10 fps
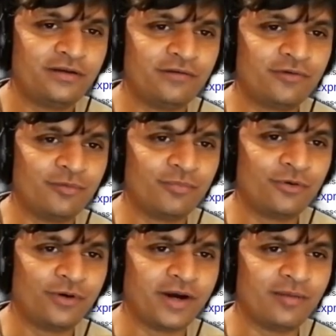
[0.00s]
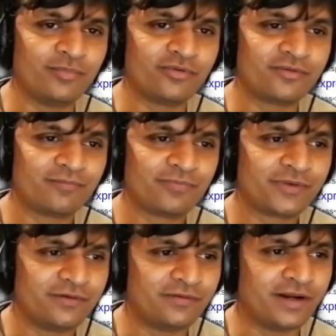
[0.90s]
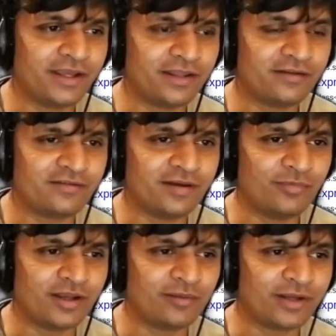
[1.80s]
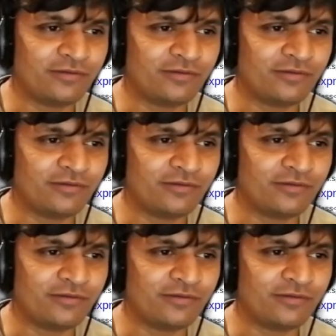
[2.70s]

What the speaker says: different programs running at the same time.